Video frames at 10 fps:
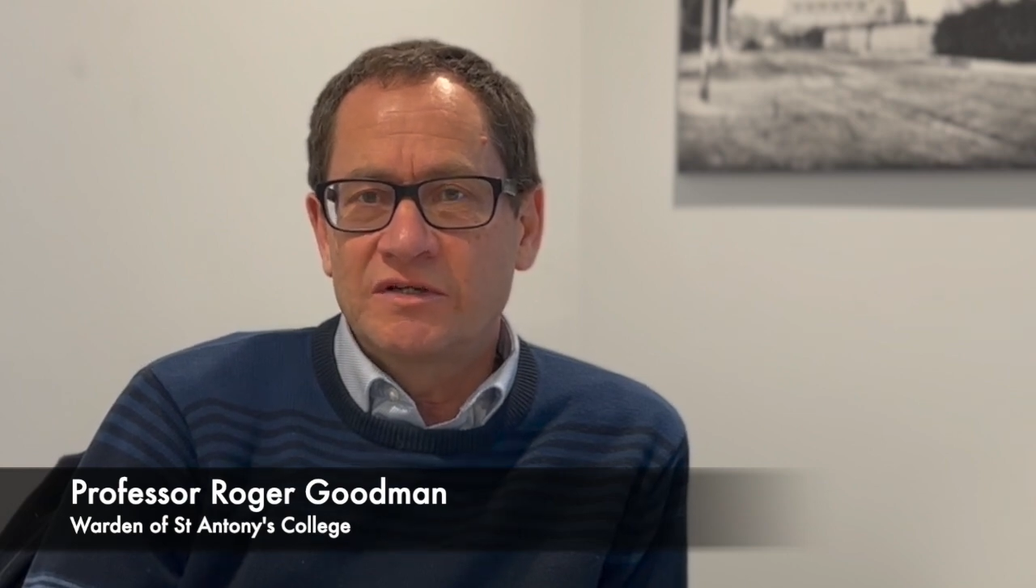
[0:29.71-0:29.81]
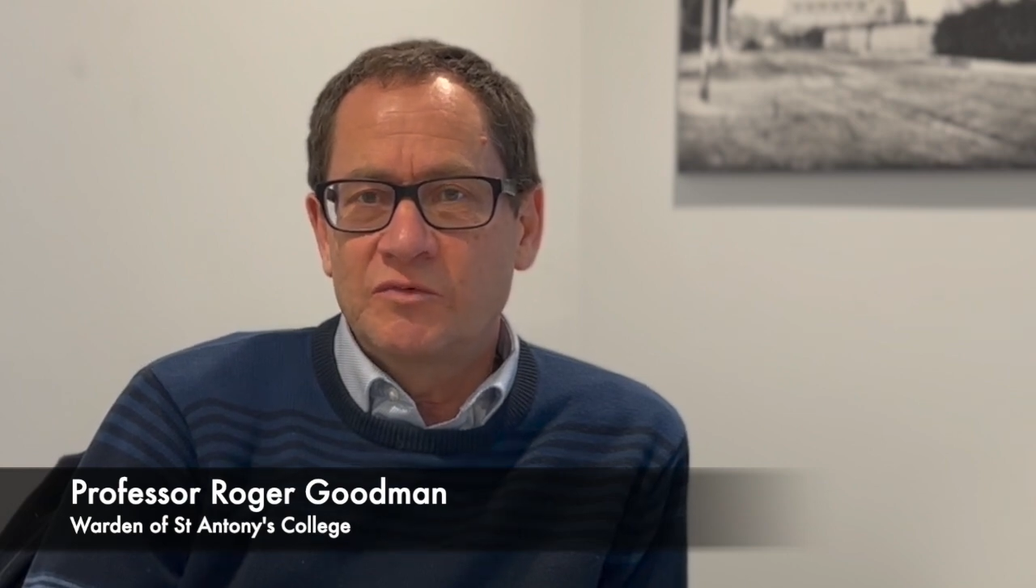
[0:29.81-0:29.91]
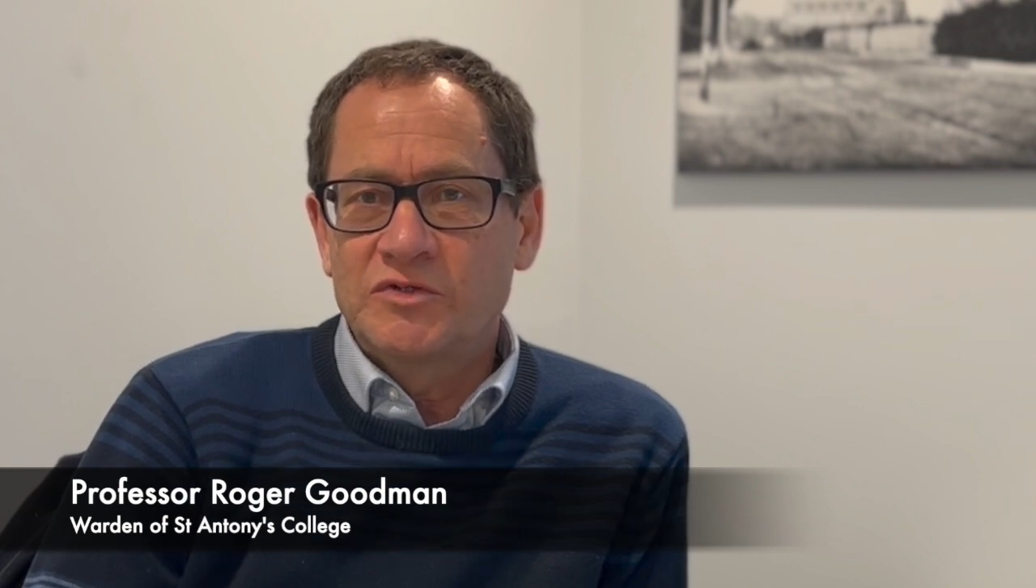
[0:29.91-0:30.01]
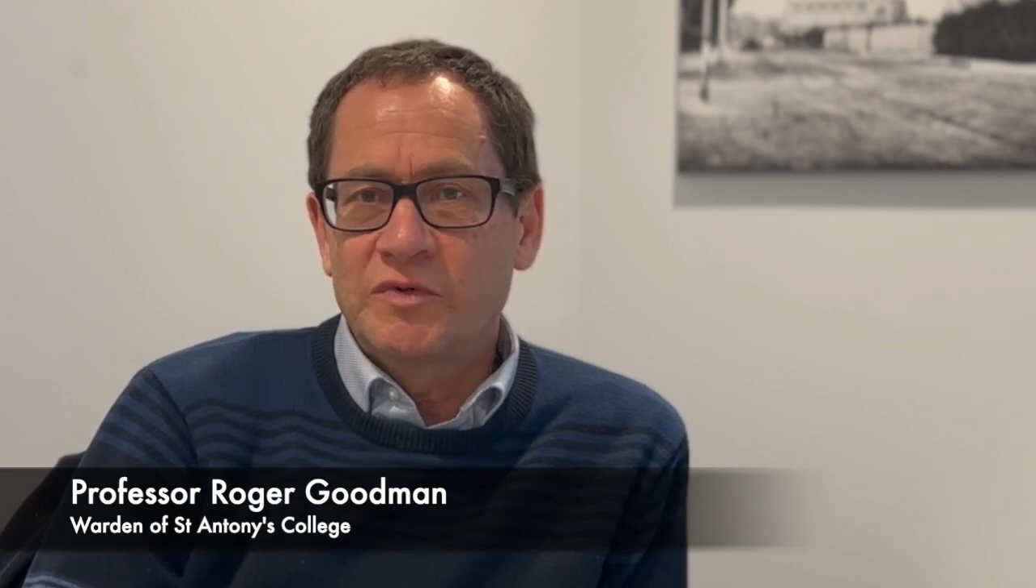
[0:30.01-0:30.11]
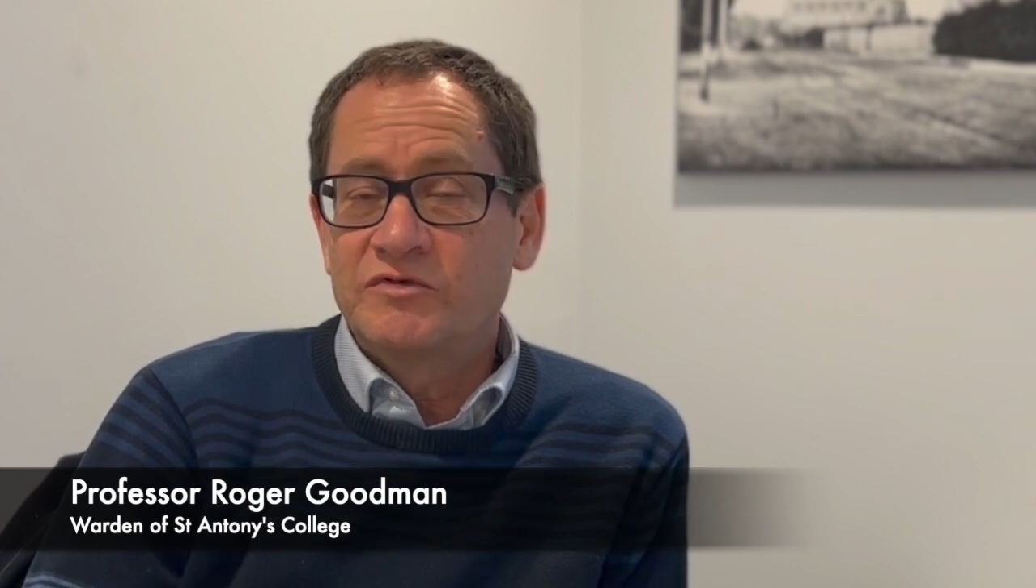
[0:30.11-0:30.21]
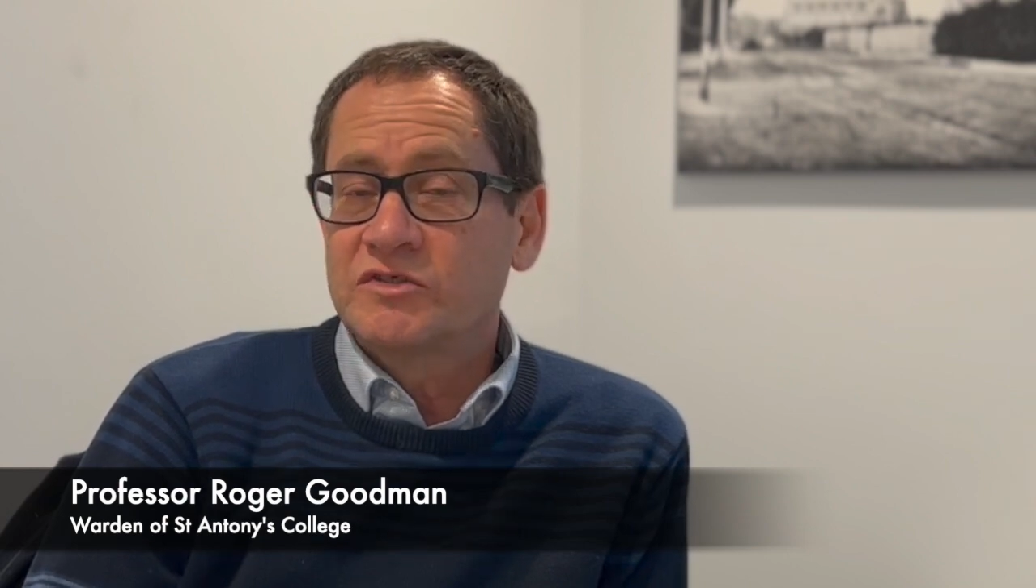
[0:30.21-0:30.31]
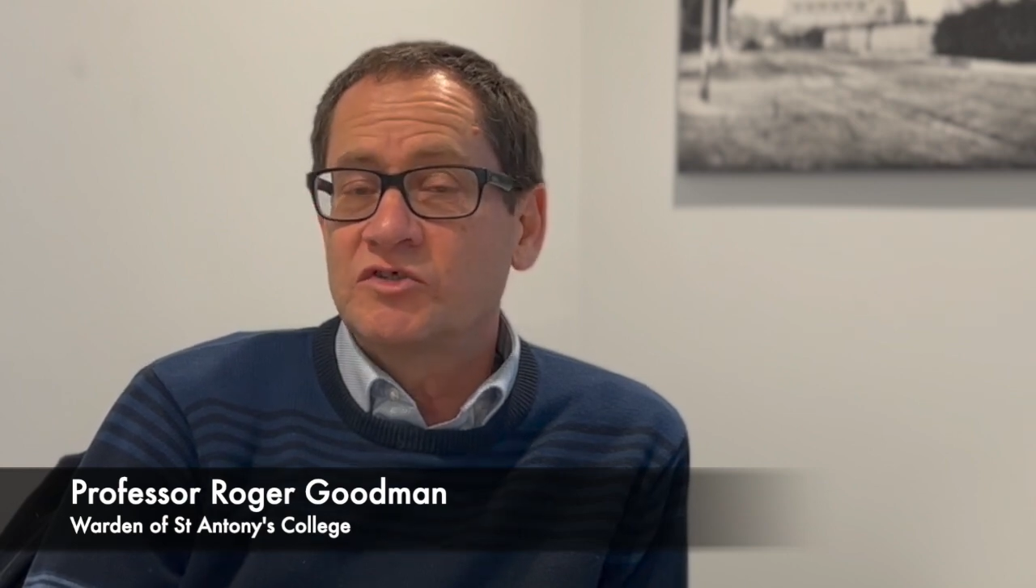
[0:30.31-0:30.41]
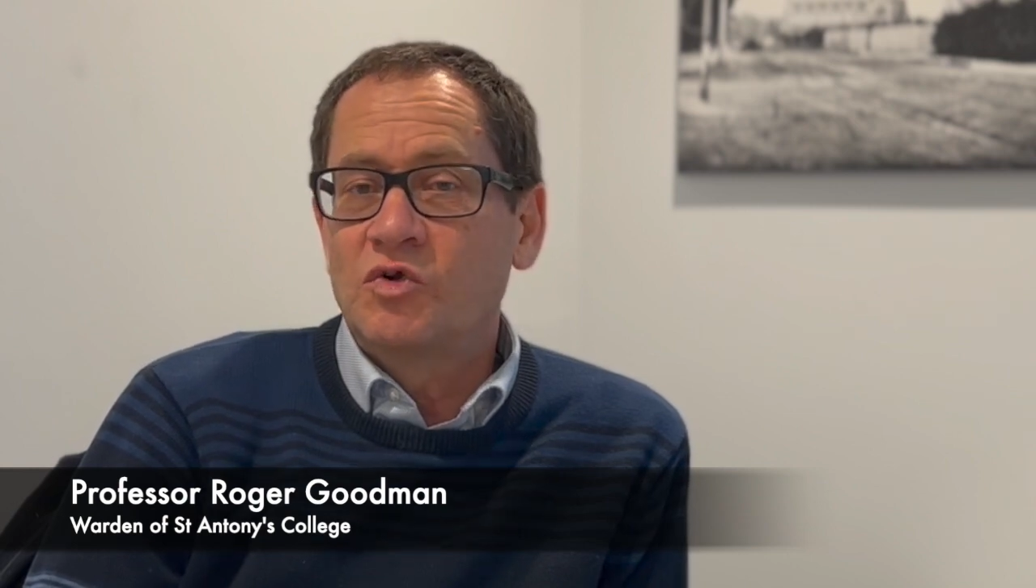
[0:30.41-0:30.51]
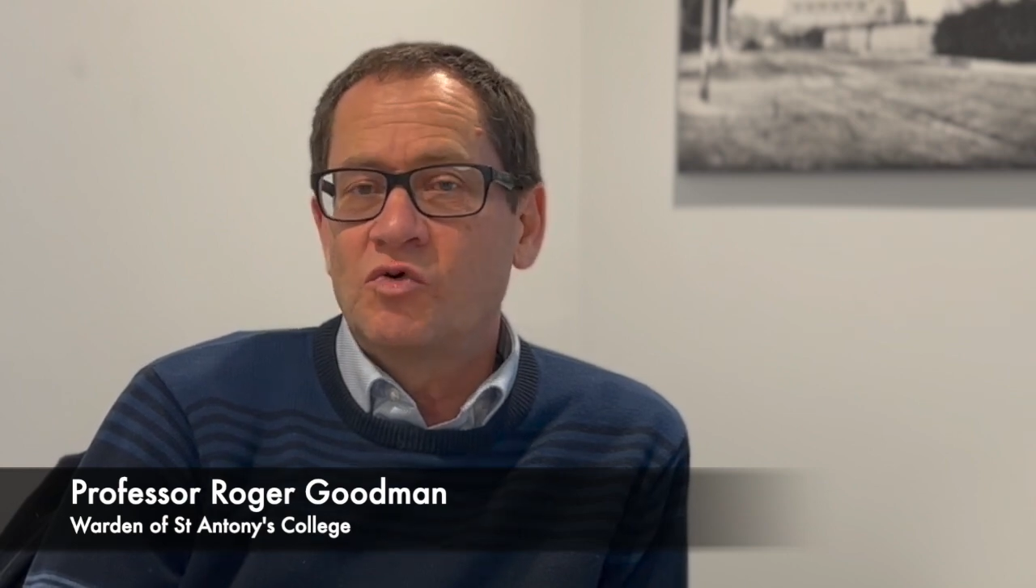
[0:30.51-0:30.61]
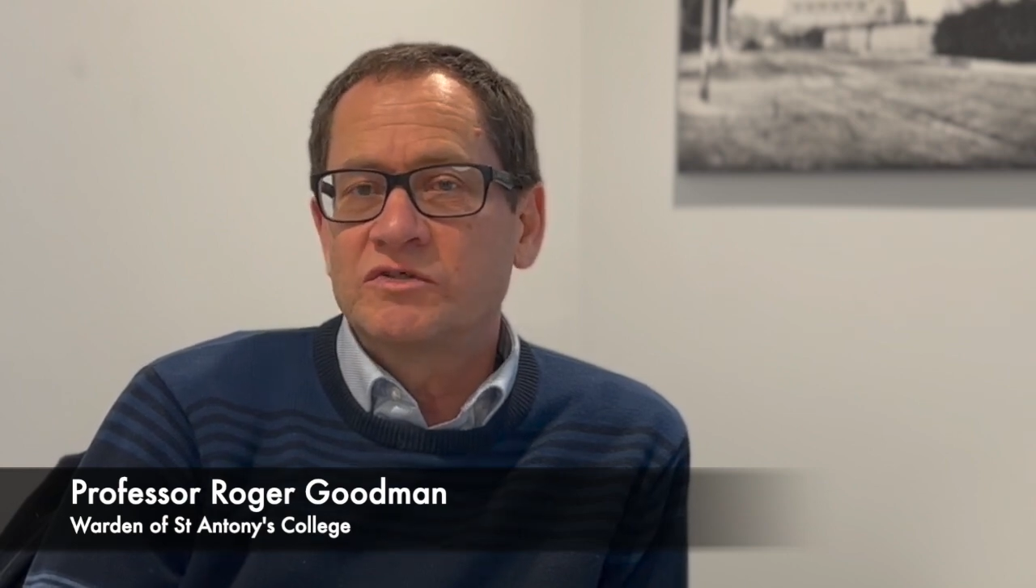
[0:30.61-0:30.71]
which we've just
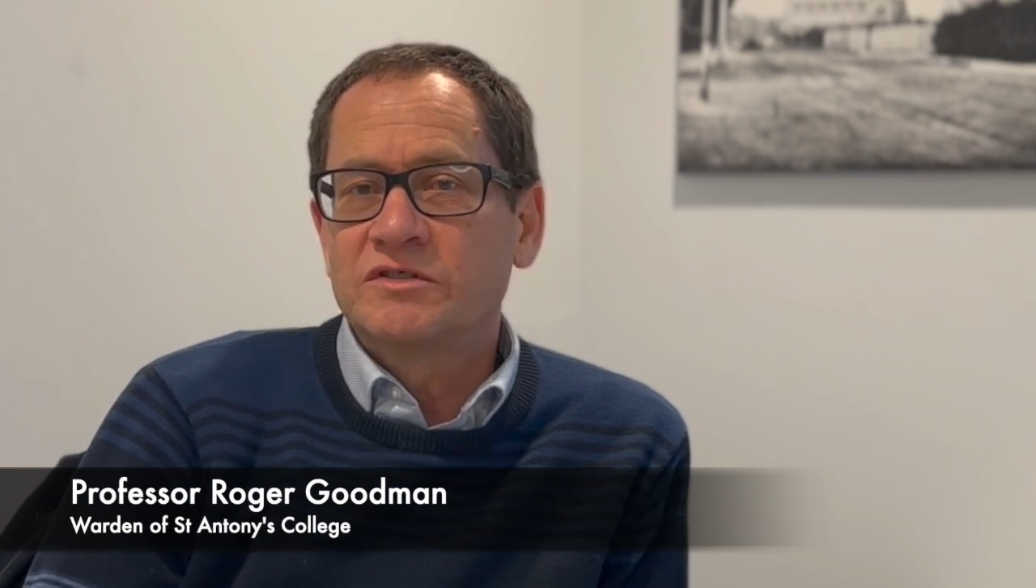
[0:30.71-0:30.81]
launched